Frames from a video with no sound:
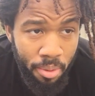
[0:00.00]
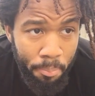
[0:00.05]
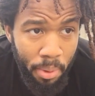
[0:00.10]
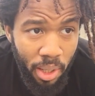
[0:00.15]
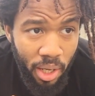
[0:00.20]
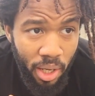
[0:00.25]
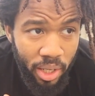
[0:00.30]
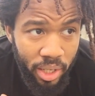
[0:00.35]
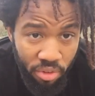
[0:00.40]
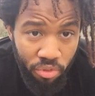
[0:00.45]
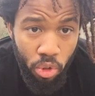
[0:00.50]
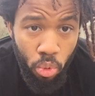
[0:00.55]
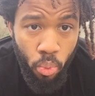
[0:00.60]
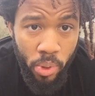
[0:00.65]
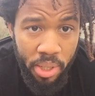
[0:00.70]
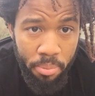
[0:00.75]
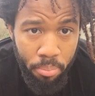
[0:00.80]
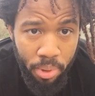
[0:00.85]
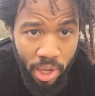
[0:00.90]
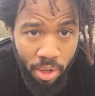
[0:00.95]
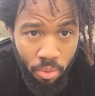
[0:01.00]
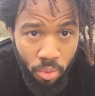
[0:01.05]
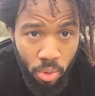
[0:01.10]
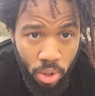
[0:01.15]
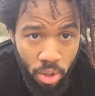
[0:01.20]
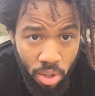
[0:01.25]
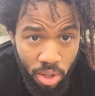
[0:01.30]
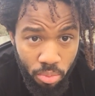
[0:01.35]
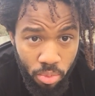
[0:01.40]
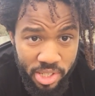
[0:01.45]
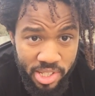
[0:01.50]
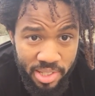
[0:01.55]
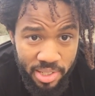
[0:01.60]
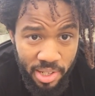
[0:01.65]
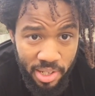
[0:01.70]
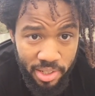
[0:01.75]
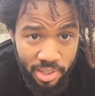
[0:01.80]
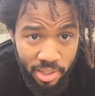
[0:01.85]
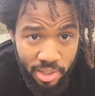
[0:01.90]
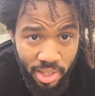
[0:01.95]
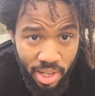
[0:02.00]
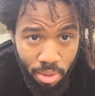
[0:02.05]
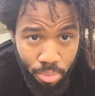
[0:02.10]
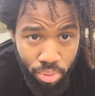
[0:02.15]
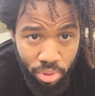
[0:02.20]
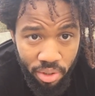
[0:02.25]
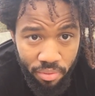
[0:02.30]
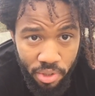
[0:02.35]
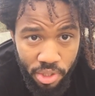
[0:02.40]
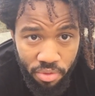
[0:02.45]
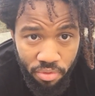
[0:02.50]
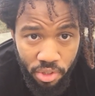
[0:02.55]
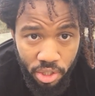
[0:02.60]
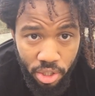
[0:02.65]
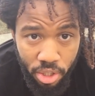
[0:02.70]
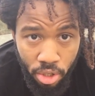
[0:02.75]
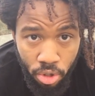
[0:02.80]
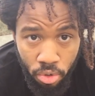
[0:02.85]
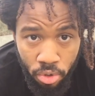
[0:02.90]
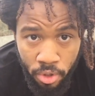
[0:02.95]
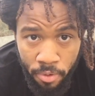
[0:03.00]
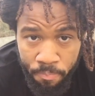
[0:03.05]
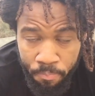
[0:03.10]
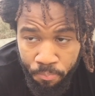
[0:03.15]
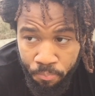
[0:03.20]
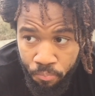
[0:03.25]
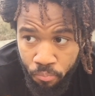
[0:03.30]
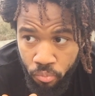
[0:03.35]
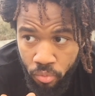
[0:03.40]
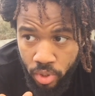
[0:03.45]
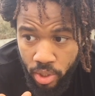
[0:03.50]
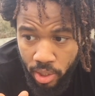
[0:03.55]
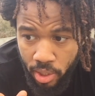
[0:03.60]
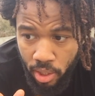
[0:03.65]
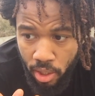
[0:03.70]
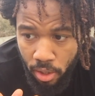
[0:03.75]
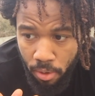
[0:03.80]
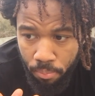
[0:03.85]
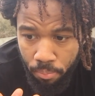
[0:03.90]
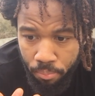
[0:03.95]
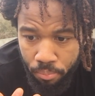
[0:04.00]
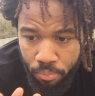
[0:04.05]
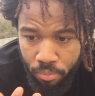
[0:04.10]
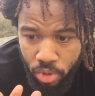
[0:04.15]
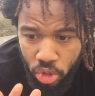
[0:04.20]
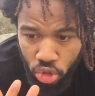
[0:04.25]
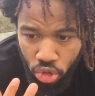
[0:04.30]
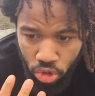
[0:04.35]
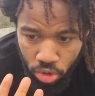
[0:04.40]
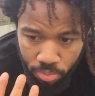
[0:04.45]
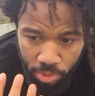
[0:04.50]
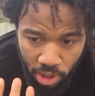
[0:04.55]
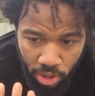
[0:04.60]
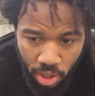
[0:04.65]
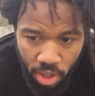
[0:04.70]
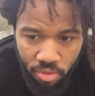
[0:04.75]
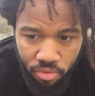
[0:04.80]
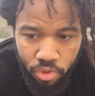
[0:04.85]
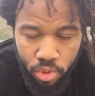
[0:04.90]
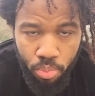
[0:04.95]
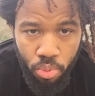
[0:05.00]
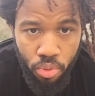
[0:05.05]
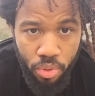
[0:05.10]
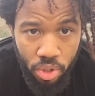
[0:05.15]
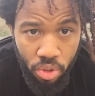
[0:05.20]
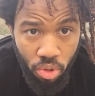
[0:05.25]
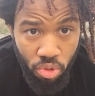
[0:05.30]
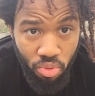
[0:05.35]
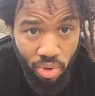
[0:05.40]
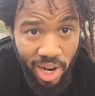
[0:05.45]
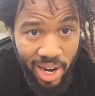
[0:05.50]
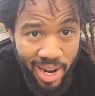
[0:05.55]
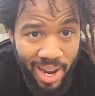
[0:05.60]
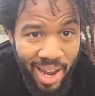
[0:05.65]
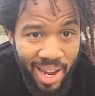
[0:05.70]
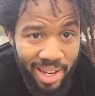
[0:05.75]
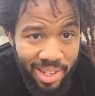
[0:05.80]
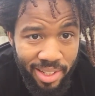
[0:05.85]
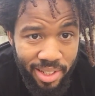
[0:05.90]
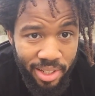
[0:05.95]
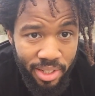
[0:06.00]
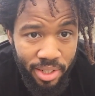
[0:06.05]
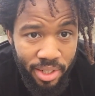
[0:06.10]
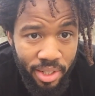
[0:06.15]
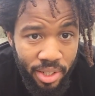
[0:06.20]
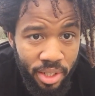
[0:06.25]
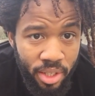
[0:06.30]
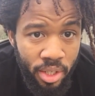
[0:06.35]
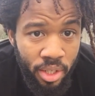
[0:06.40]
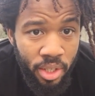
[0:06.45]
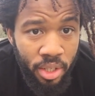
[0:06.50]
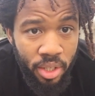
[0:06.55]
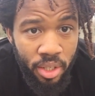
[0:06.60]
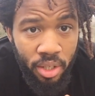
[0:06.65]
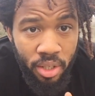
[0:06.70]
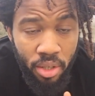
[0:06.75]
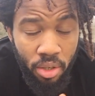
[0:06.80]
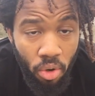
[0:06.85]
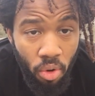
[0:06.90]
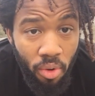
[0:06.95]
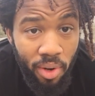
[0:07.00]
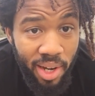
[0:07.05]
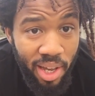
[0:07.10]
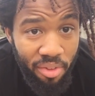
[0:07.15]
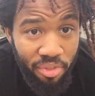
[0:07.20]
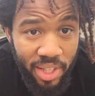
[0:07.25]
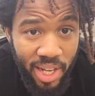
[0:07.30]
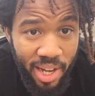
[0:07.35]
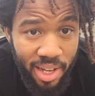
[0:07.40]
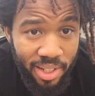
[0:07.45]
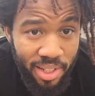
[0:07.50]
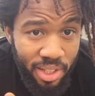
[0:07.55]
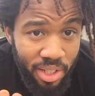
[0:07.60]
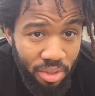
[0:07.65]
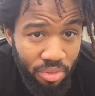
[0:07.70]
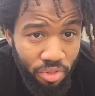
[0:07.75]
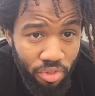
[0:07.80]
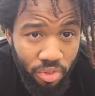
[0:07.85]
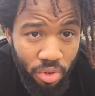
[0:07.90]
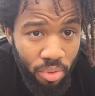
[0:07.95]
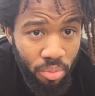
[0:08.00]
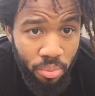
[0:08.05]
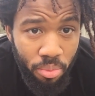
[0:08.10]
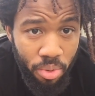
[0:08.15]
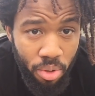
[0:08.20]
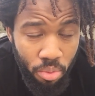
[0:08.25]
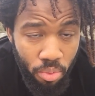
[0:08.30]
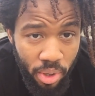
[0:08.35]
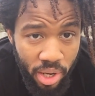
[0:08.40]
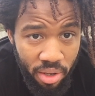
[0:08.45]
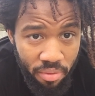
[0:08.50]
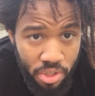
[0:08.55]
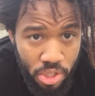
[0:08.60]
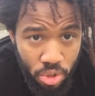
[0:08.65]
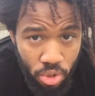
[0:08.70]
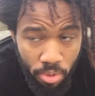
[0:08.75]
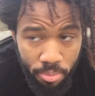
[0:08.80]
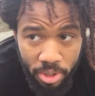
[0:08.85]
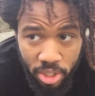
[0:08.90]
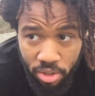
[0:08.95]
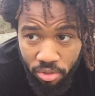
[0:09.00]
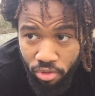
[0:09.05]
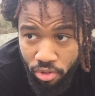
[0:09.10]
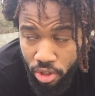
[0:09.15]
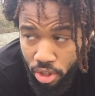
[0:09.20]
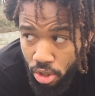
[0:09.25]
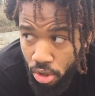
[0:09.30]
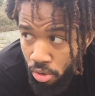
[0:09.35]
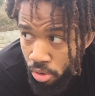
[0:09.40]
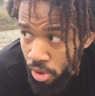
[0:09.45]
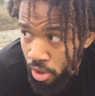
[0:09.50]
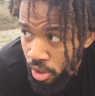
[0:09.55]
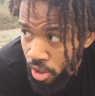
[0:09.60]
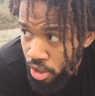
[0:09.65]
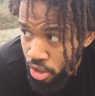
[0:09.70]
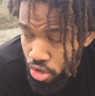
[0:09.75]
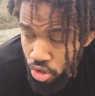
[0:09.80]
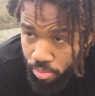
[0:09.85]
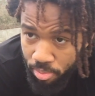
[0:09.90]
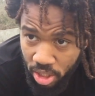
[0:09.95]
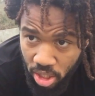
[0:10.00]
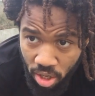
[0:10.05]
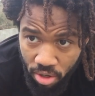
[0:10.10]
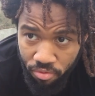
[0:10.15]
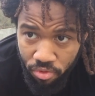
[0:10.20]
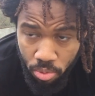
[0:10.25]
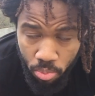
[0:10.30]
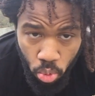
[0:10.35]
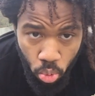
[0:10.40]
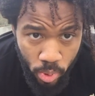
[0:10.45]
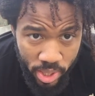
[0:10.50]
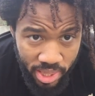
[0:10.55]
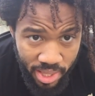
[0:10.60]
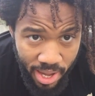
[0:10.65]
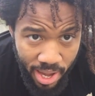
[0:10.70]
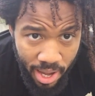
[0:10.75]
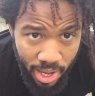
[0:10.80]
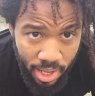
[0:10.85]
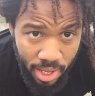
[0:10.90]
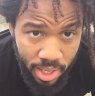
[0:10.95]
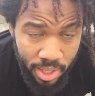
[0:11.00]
But if you went by what was said in that previous video, um, you should be comfortable with your right-handed or left-handed if whatever's dominant for you you should be comfortable with that